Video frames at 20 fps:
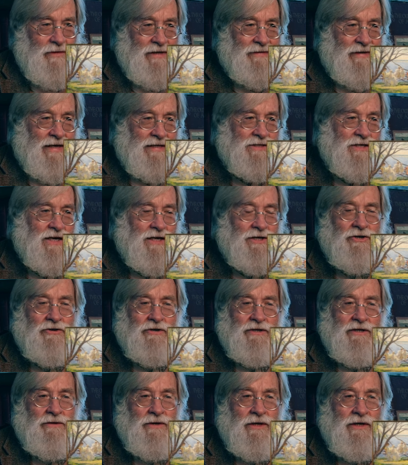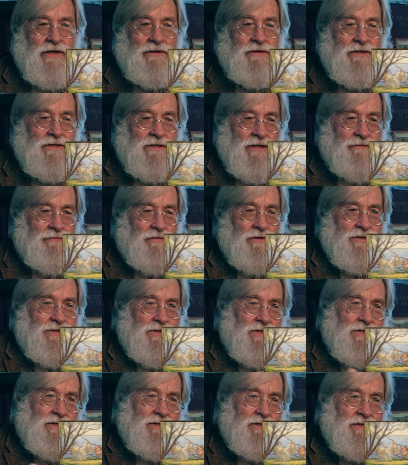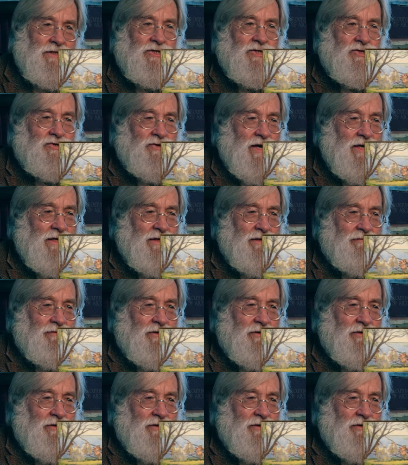That's not going away. The difference is in the strength of